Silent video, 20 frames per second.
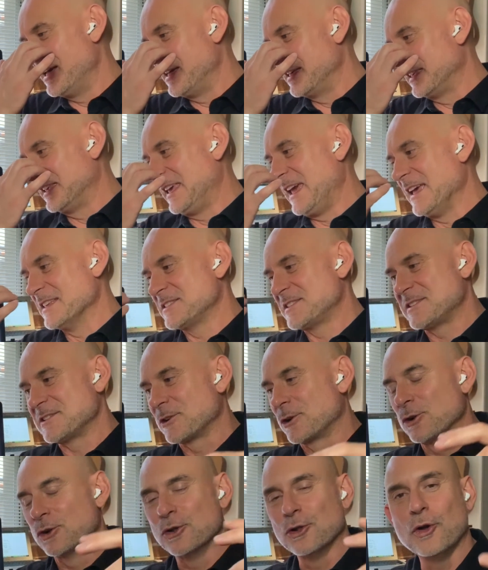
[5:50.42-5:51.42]
gets
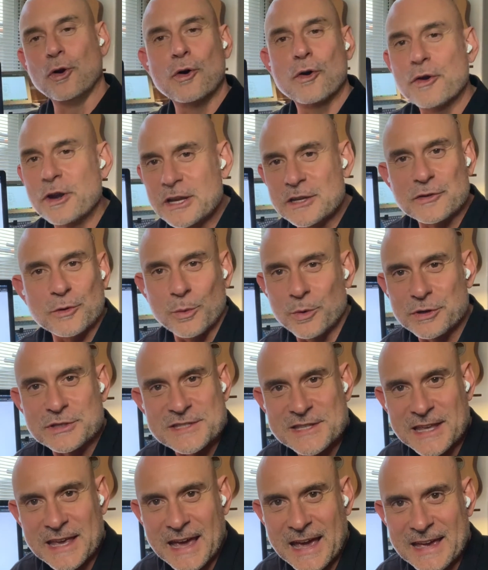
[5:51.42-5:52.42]
glory
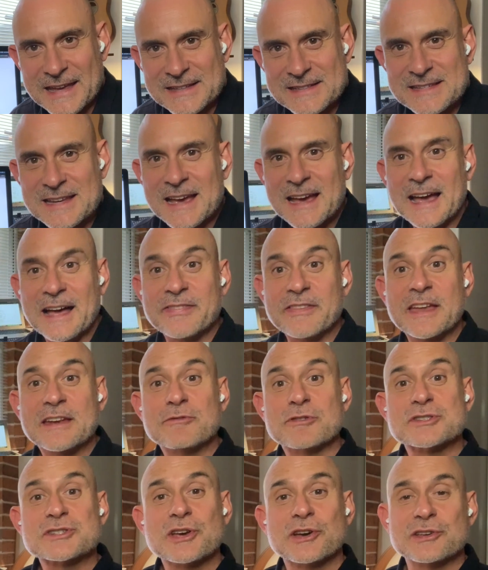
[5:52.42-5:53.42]
towards the end, and then
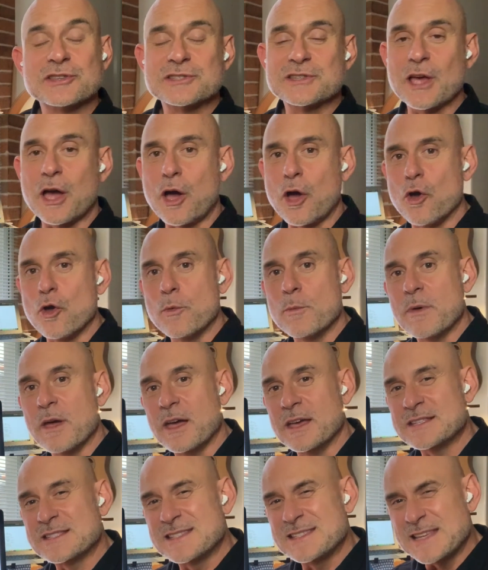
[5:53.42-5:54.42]
returns home
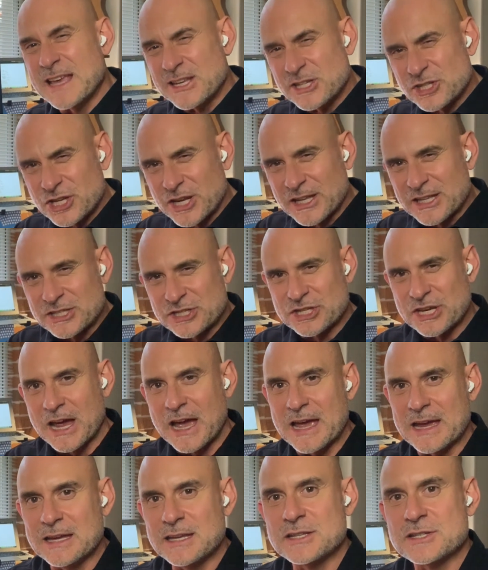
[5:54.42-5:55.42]
essentially
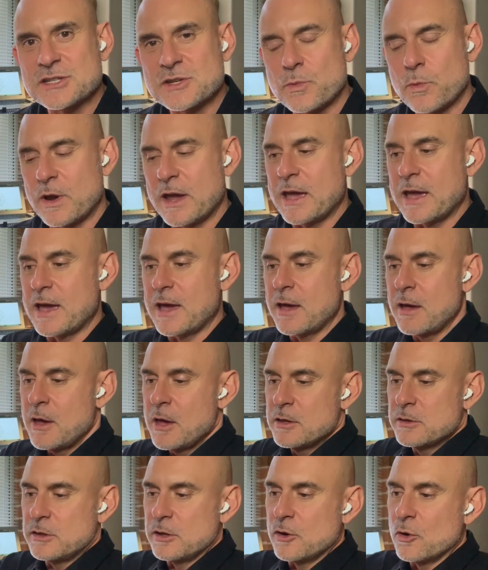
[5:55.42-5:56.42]
changed, where
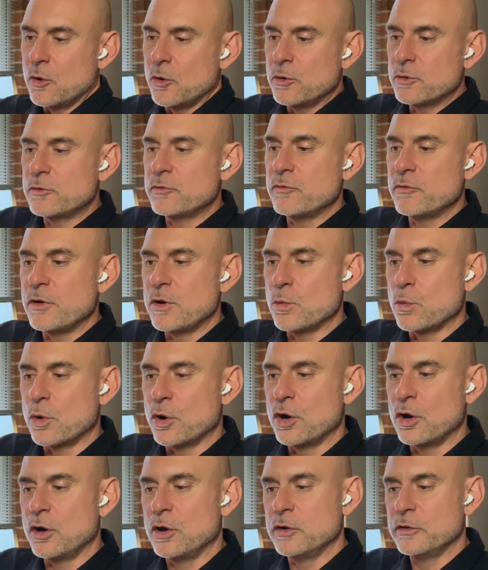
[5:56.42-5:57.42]
the ordinary
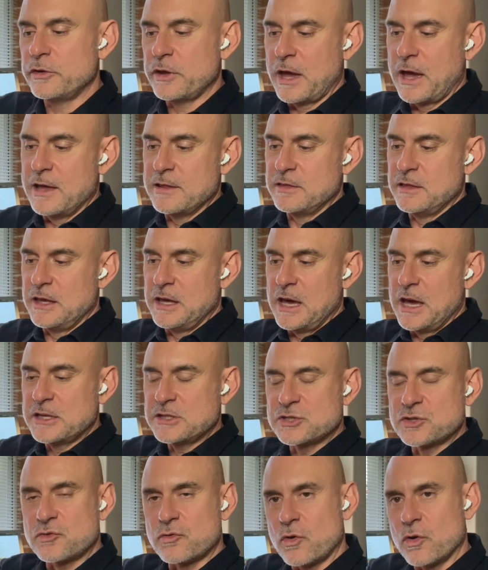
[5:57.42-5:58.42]
world and the
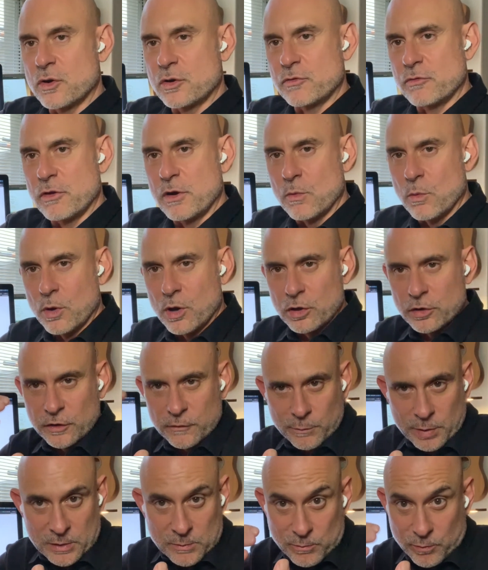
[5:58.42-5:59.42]
extraordinary world
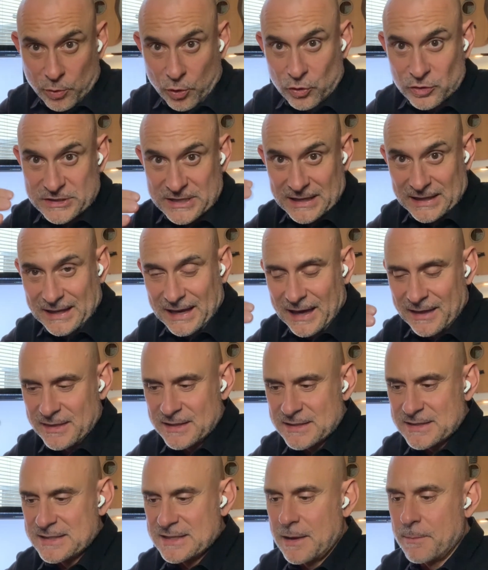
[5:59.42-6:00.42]
have been brought together
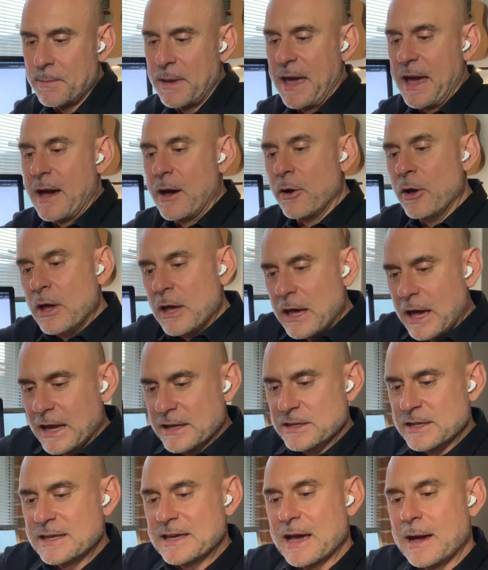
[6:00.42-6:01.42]
somehow, and
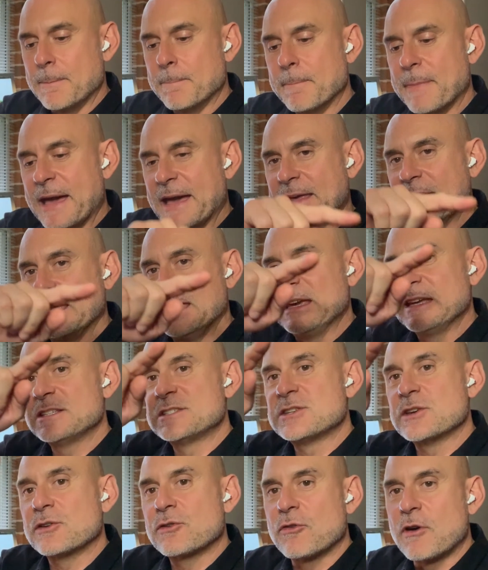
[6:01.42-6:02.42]
you come back
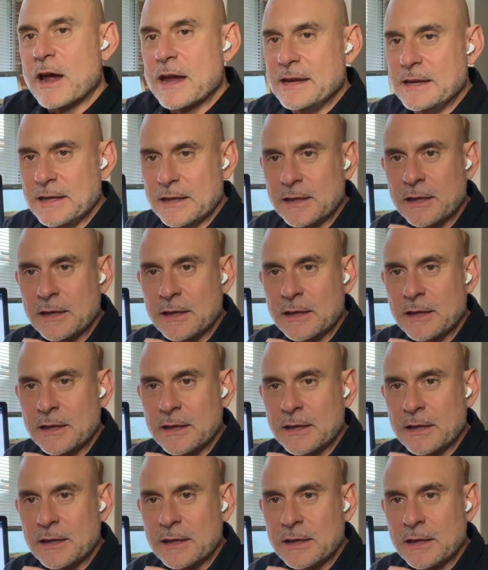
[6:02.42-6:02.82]
integrating